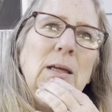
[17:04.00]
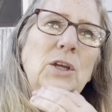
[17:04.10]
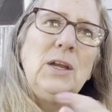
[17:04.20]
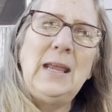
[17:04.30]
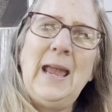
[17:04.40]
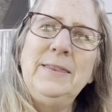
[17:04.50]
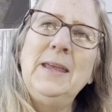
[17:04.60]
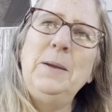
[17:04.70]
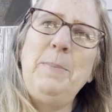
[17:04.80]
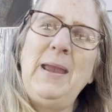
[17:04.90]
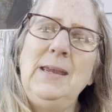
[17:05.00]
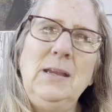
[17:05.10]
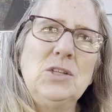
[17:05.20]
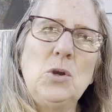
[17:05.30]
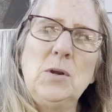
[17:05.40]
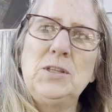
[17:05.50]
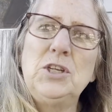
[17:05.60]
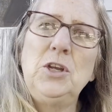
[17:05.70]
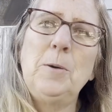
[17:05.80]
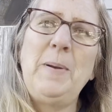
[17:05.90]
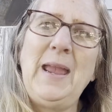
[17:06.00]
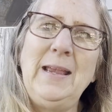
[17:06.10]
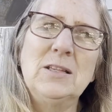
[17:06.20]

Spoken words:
you can add like baking soda to your paint